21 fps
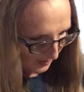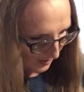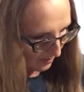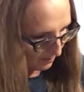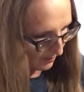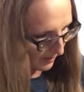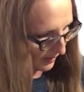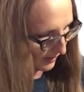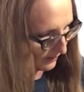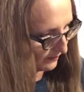
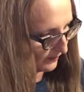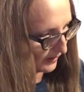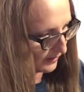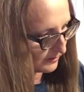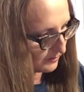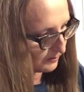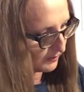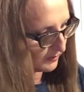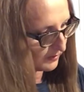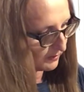My
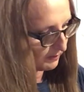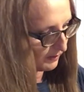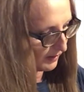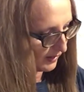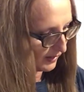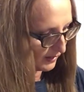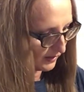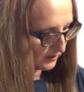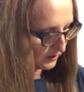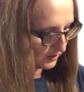Facebook
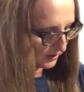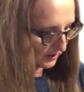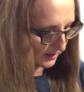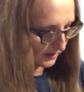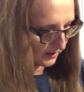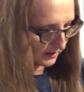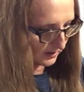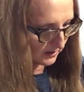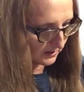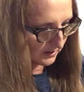page
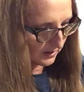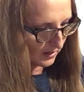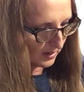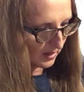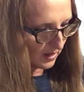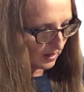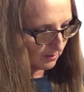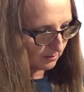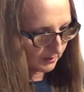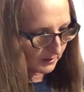is
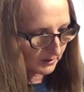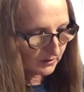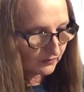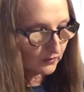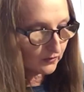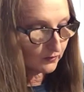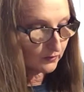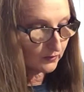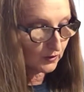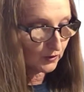
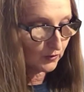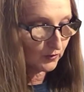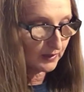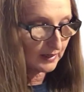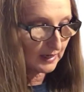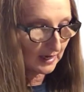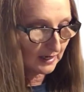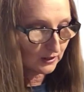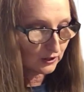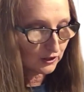Blissful
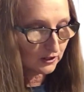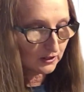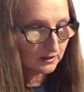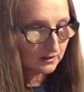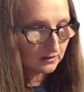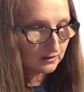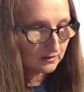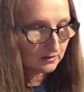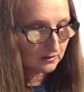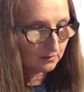
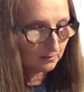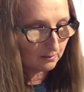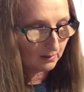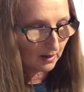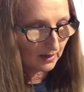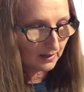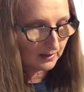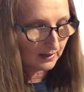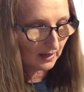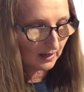Creations
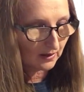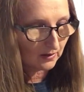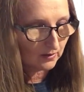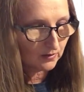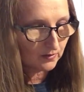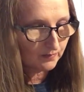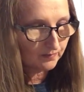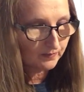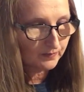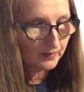by
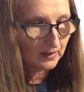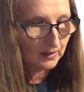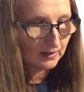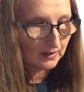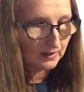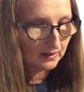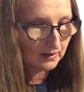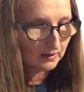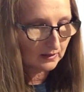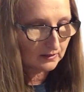Gail. That
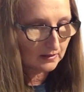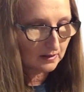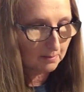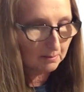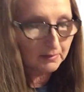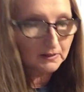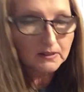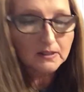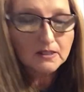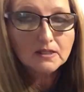again is
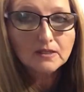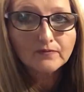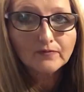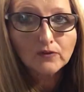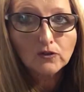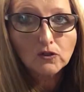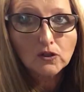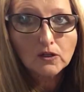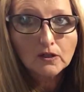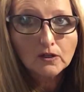
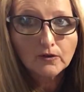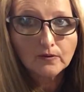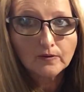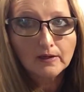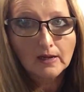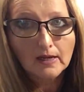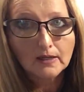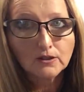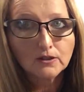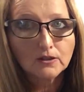Blissful
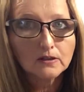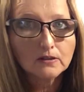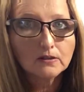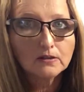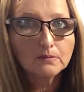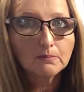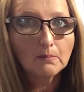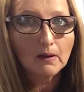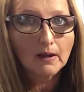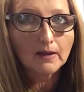
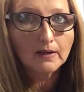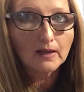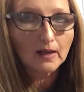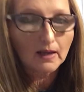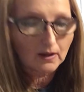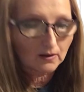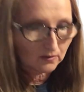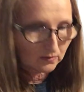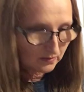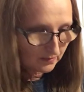Creations by
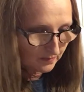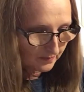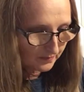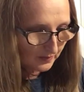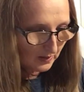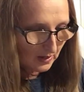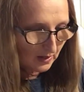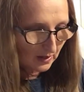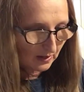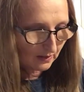Gail.
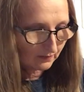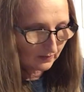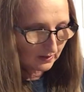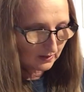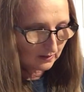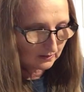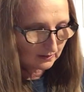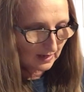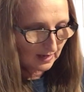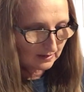And
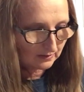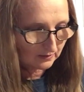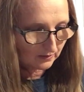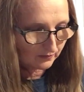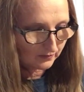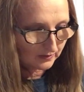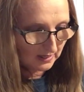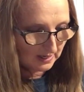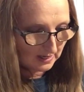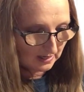
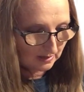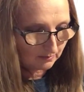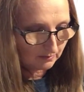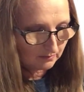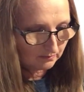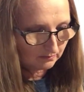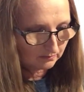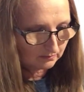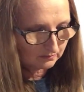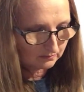the
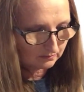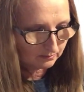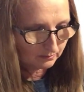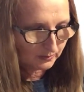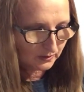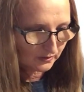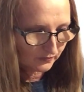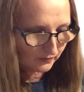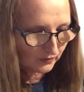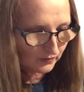name
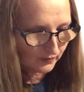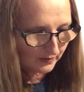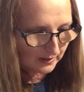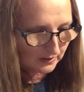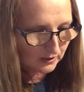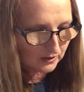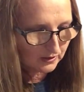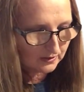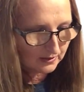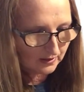Blissful
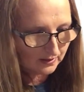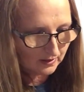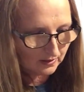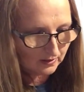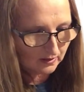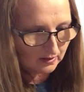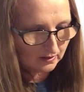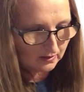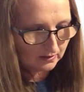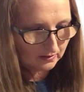Creations, and then
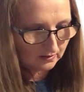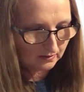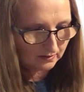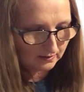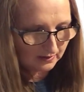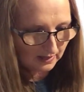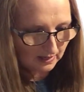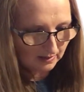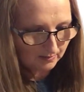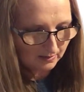
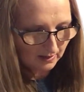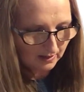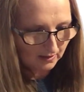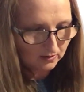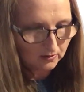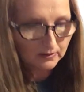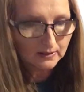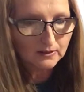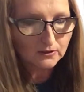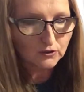the name
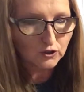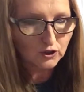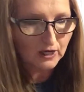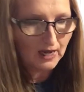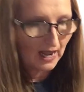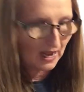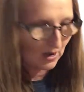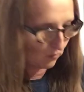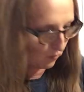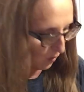Gail is
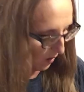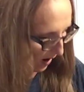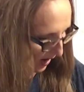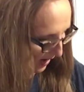Gayle.